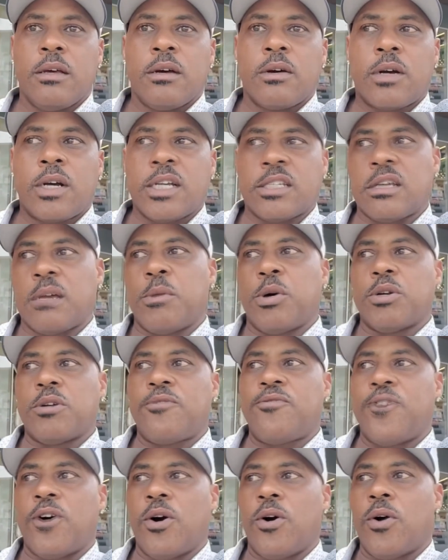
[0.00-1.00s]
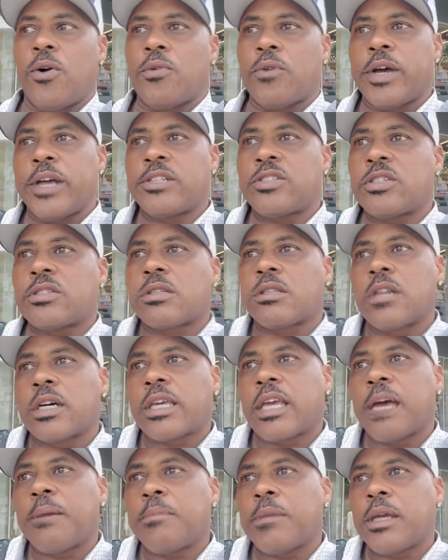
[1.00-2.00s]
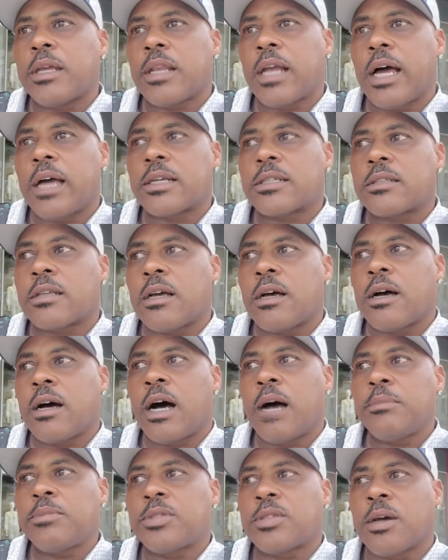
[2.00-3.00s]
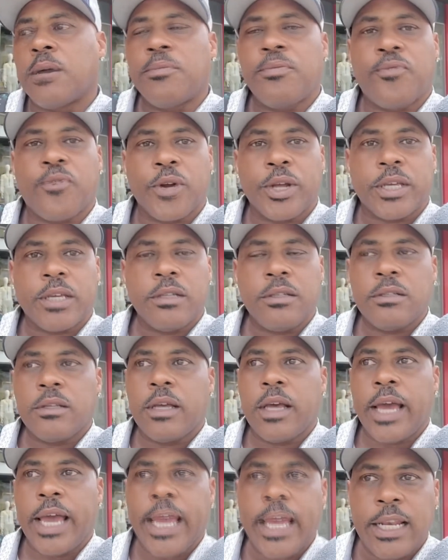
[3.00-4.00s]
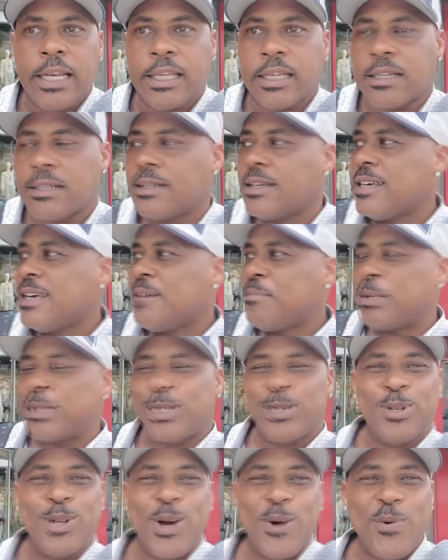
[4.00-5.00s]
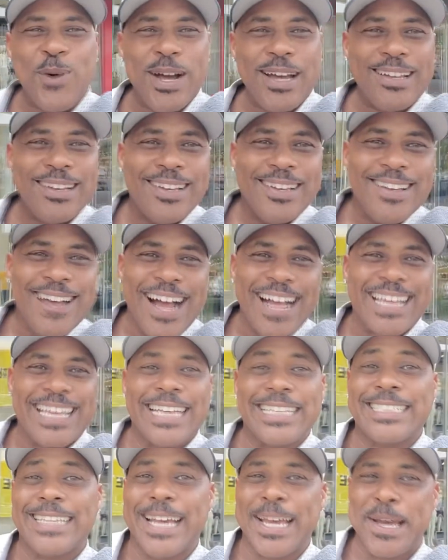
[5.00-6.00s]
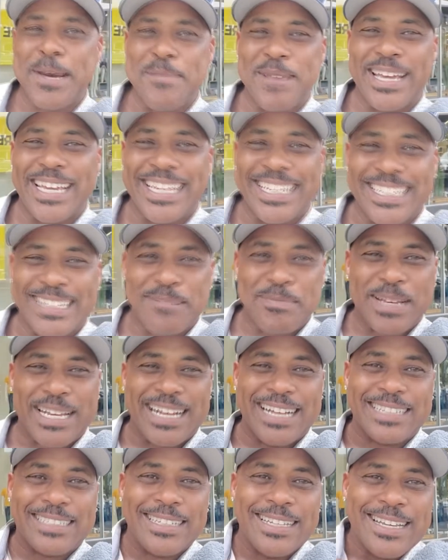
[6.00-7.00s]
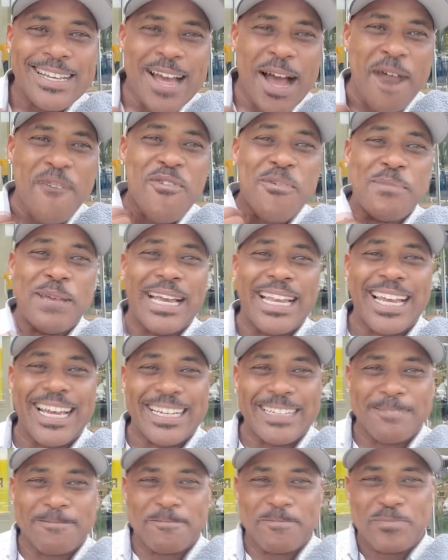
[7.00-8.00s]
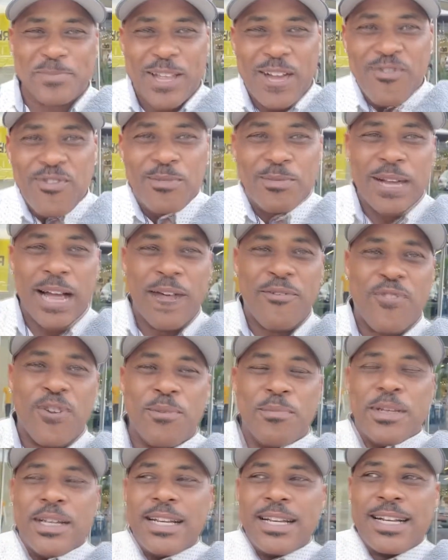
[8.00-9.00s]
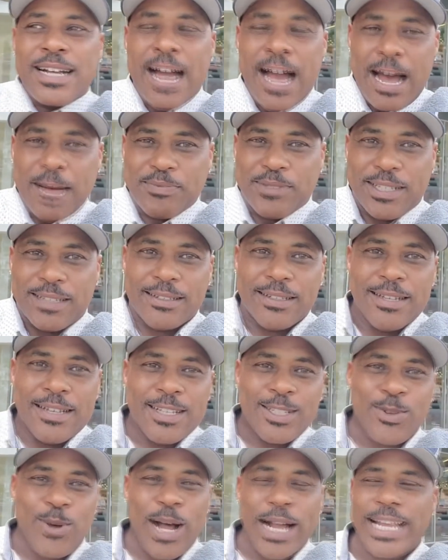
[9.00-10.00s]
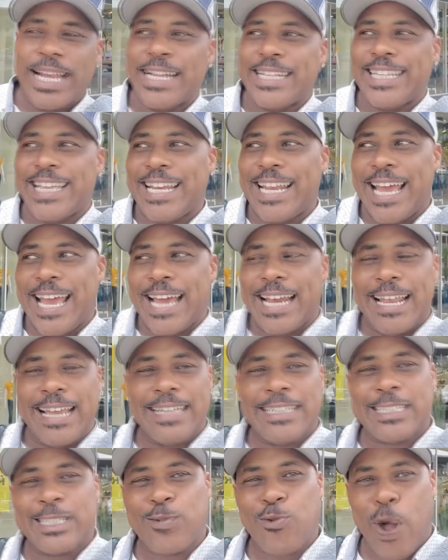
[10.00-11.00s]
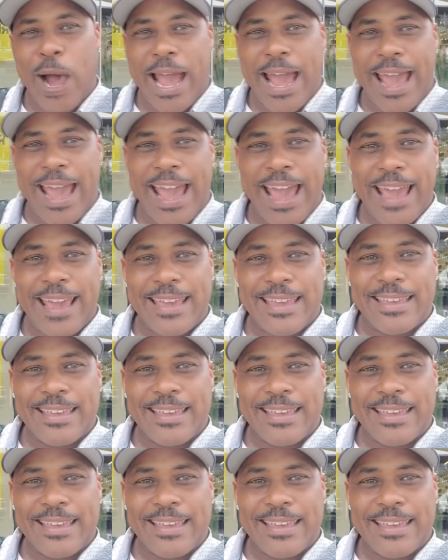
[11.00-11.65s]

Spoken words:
because I'm on the phone and just look at me like I'm some freaking alien. But you know what? I guess I am an alien because I'm from LA. I'm from Compton. So I got that LA swag